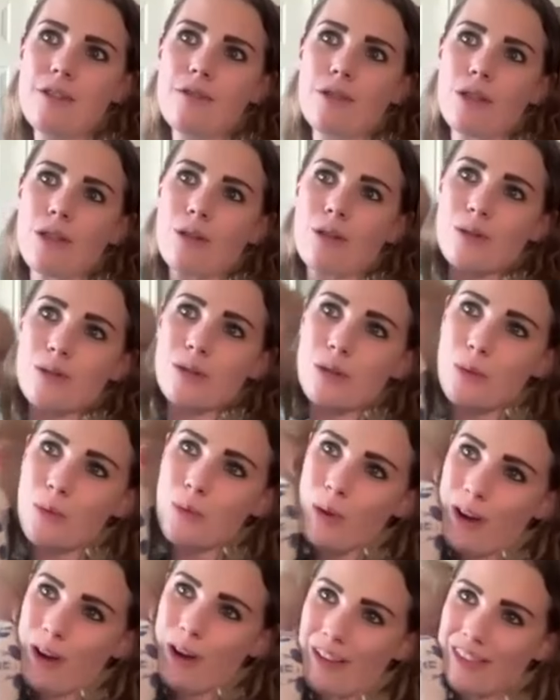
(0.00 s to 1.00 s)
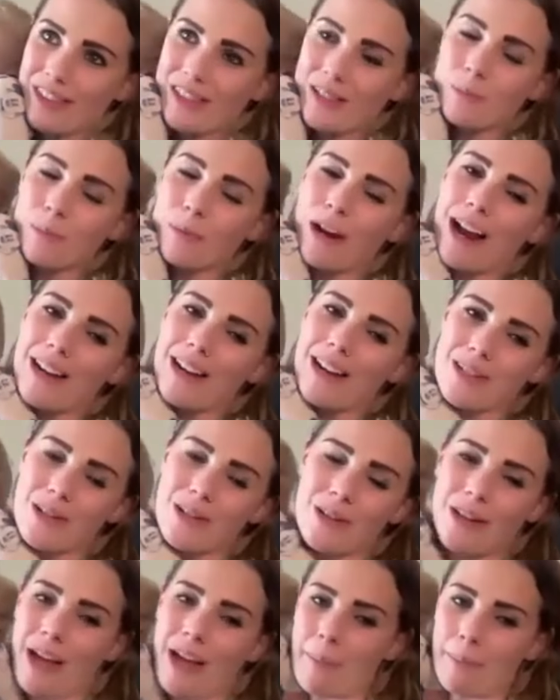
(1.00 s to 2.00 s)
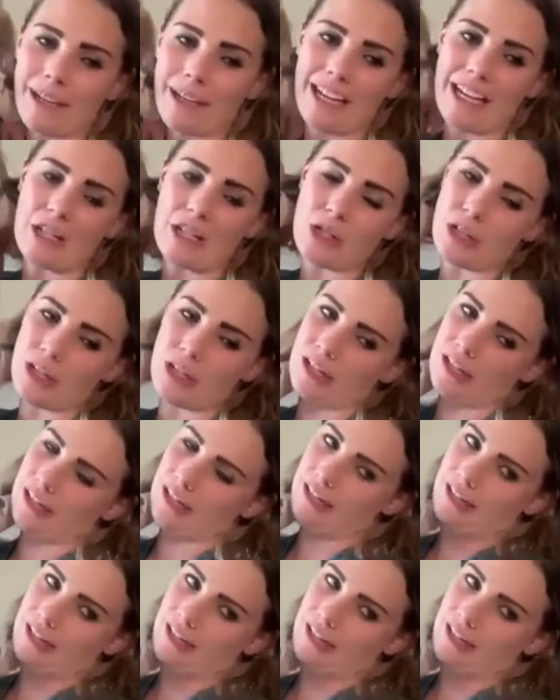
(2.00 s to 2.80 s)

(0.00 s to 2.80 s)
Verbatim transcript: for those who want this practical application.